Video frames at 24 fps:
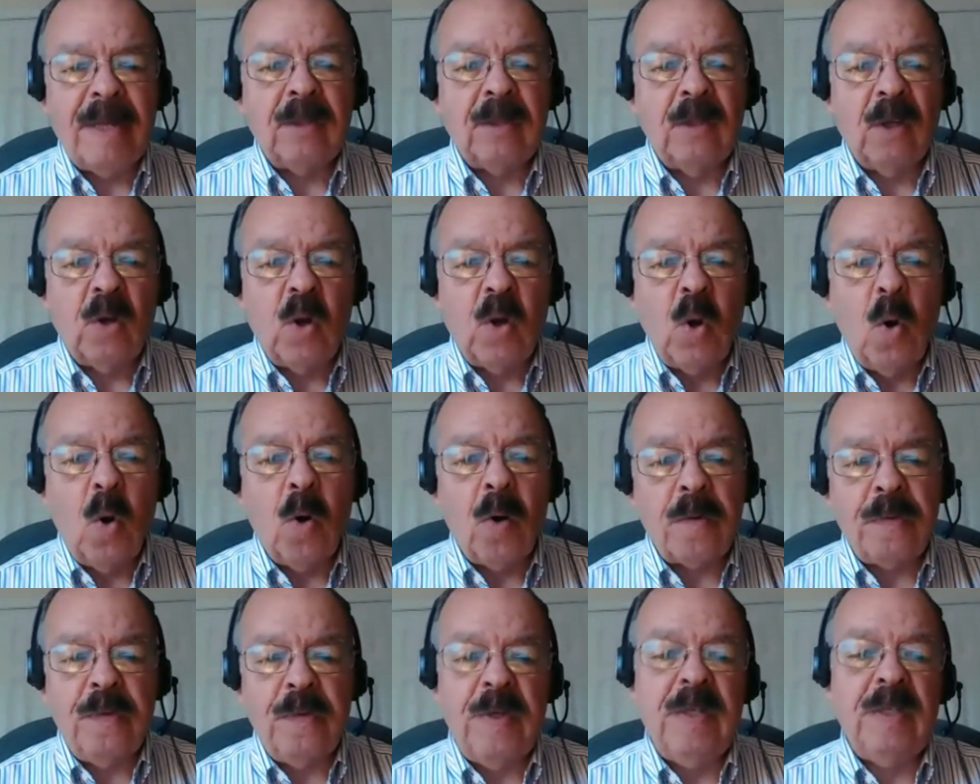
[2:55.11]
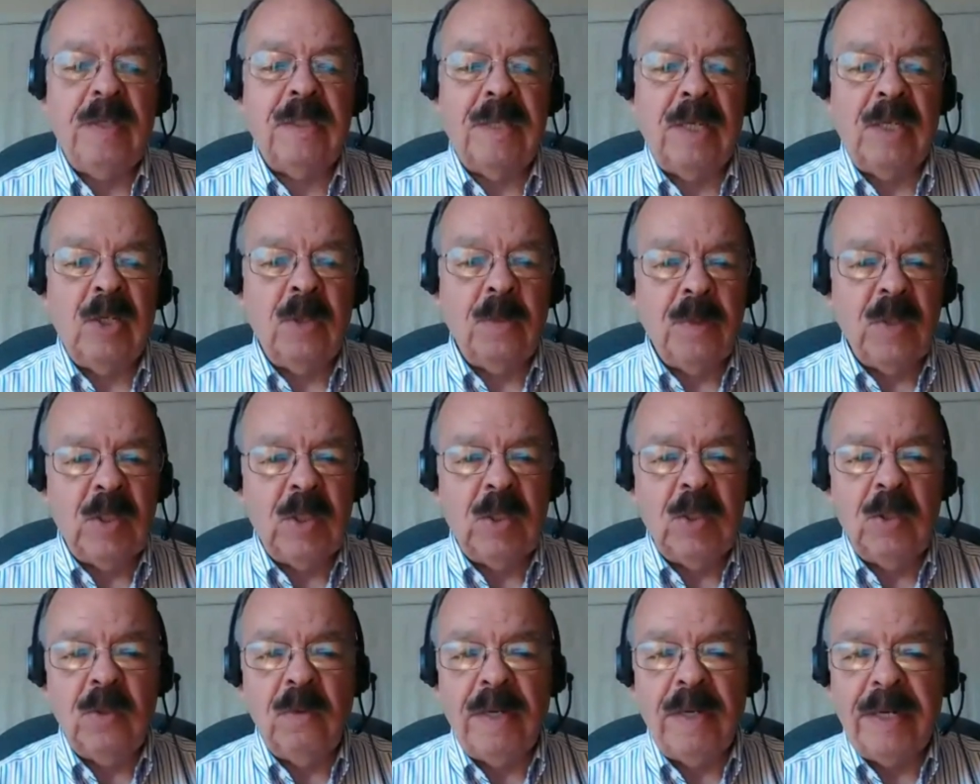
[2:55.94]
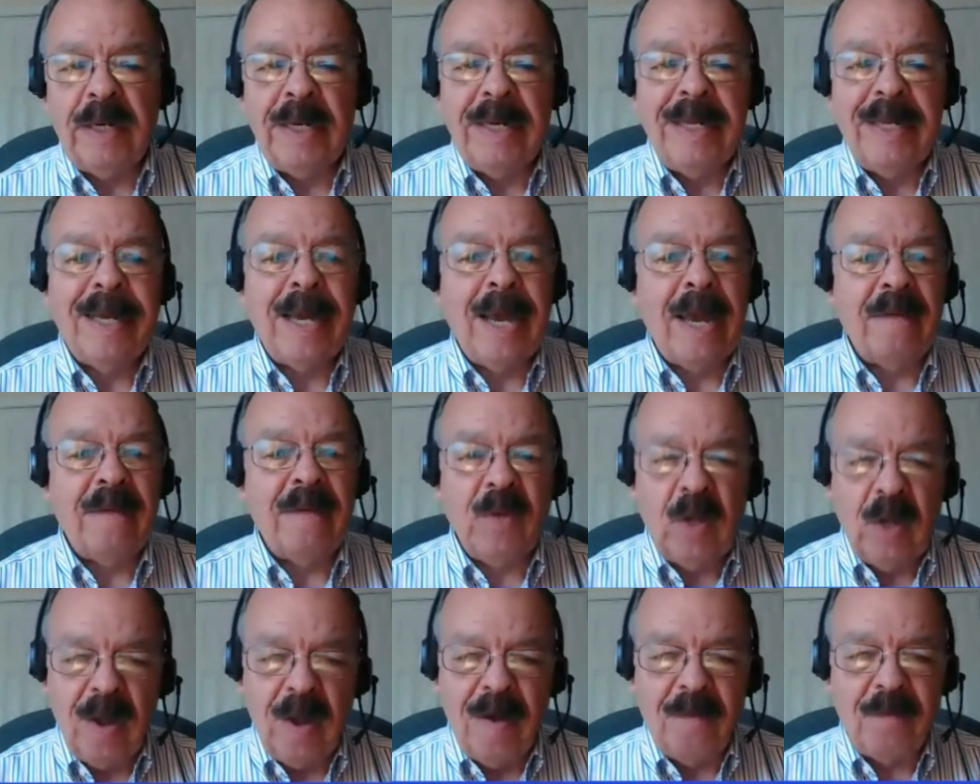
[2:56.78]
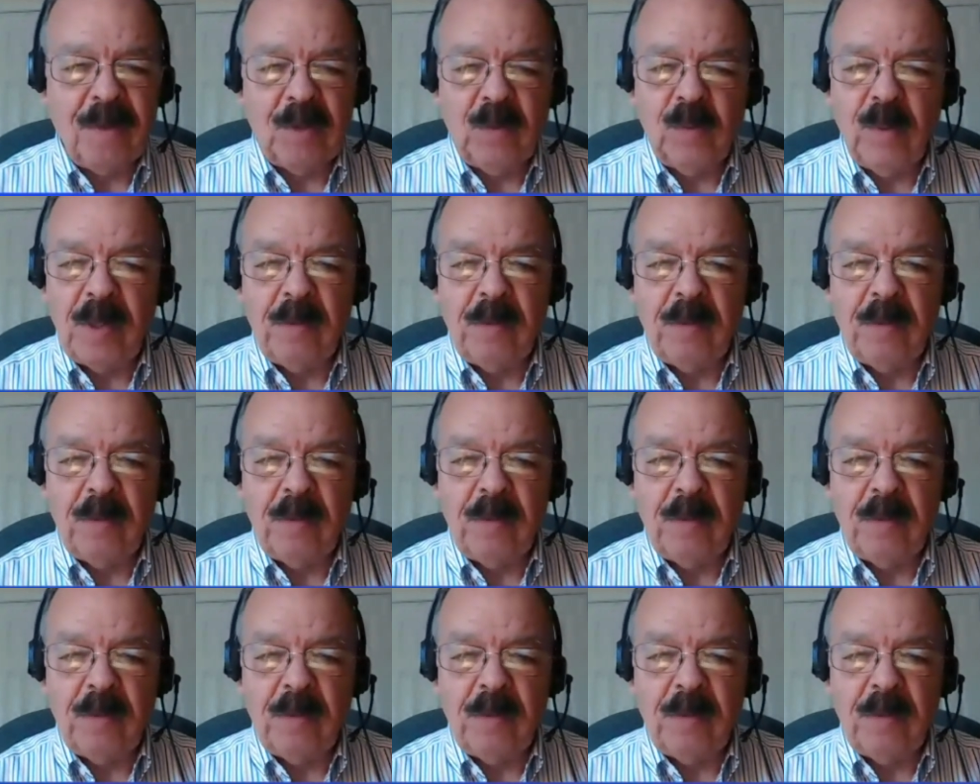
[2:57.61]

the core things that you would do at any kind of a conference,